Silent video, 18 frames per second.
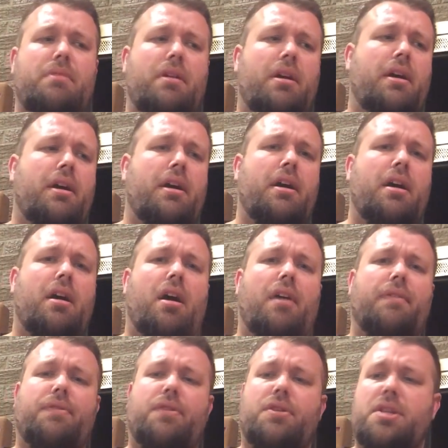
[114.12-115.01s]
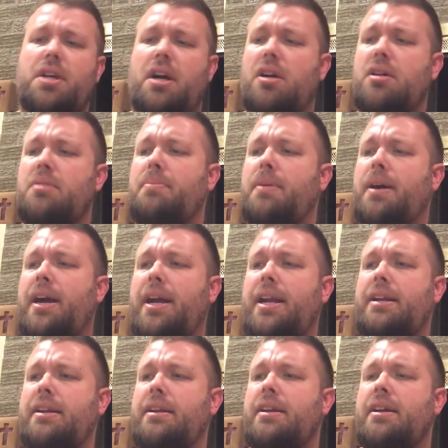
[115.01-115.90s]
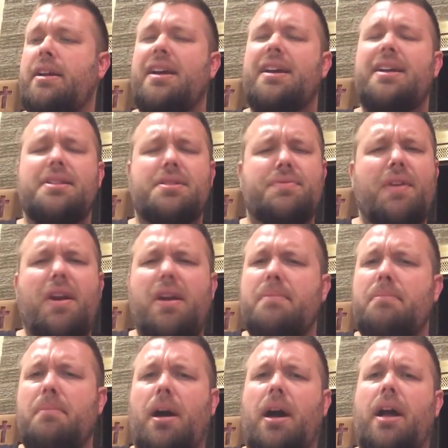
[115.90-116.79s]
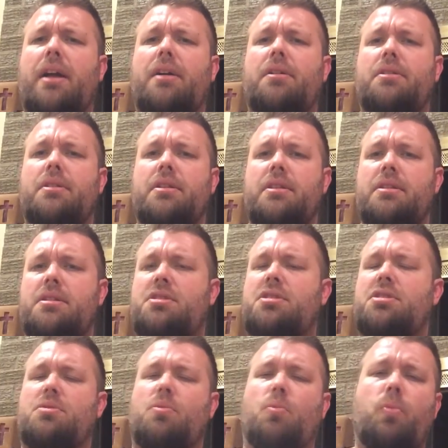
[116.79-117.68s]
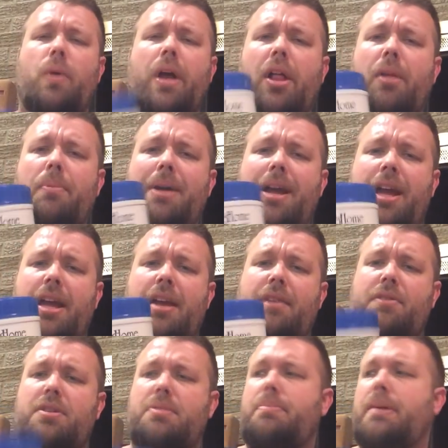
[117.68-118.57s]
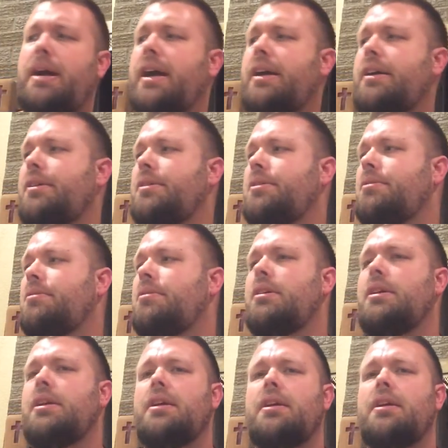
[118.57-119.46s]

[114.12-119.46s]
offer tongue bite. It's very mild. It's just a well-behaved tobacco.